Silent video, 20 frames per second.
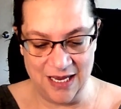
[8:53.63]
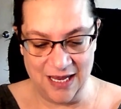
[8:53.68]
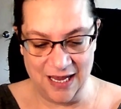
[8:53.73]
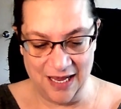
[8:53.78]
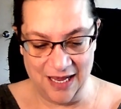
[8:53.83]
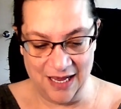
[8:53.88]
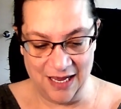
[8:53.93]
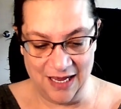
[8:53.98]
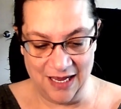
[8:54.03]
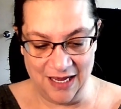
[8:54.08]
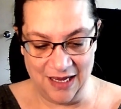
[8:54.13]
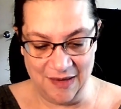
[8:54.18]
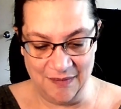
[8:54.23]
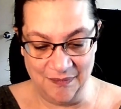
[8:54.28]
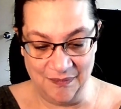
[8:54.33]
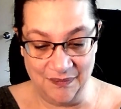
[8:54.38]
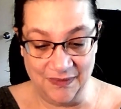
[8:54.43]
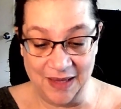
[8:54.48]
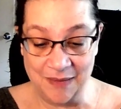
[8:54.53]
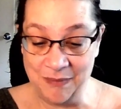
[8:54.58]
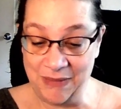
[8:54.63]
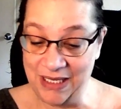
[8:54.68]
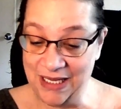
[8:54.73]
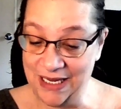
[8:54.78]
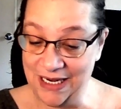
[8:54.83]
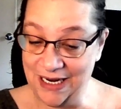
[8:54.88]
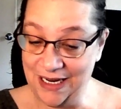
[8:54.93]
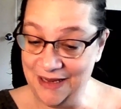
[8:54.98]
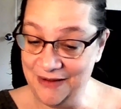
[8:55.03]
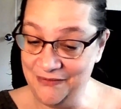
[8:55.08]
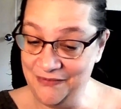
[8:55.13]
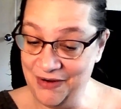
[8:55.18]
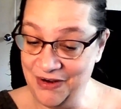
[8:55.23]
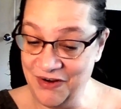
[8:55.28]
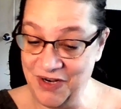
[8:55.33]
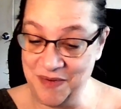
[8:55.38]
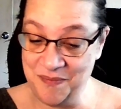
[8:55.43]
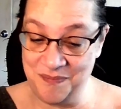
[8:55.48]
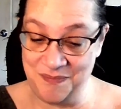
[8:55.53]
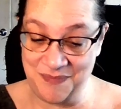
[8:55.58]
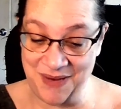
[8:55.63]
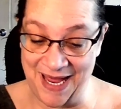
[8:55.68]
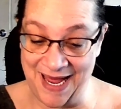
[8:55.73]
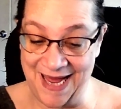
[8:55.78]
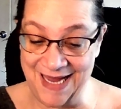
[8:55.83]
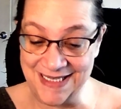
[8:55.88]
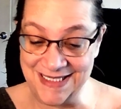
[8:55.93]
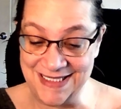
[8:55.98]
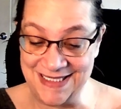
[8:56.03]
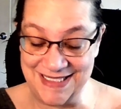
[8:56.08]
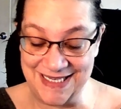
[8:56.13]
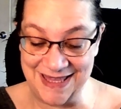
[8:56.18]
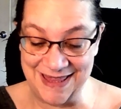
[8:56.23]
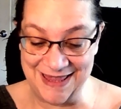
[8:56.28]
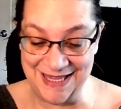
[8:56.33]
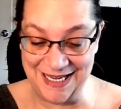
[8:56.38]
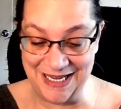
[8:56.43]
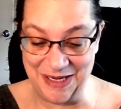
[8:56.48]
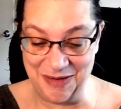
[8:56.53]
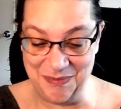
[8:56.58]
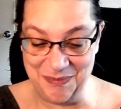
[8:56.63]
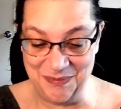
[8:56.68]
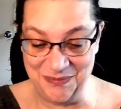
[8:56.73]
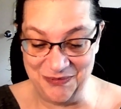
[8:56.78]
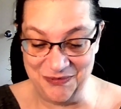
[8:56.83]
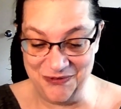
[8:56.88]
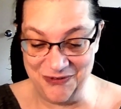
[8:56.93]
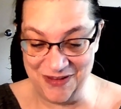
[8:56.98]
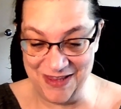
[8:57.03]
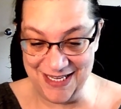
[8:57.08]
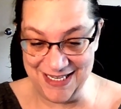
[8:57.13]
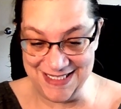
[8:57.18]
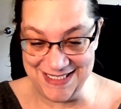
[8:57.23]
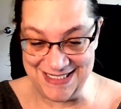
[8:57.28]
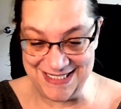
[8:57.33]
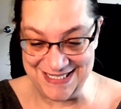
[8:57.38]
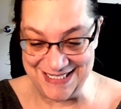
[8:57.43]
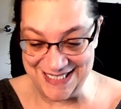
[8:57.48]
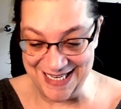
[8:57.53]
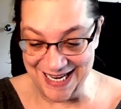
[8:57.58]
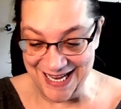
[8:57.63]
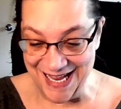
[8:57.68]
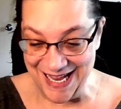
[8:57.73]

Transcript: I'm getting a very Bast theme for this,